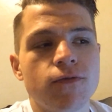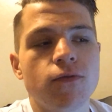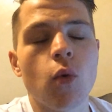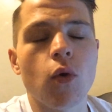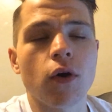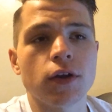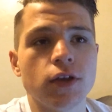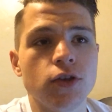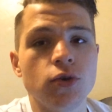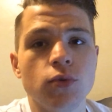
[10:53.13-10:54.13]
for
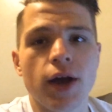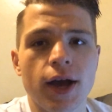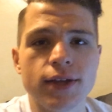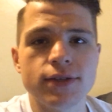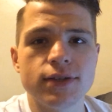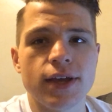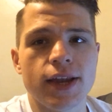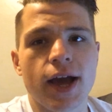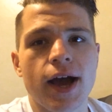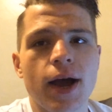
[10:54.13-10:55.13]
you guys,
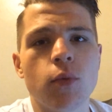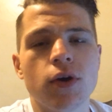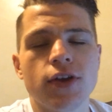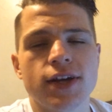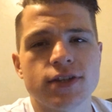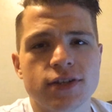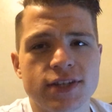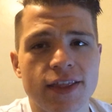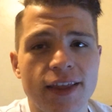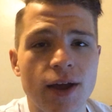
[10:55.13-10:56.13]
and I want you guys to
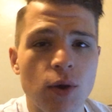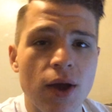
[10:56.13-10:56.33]
understand that.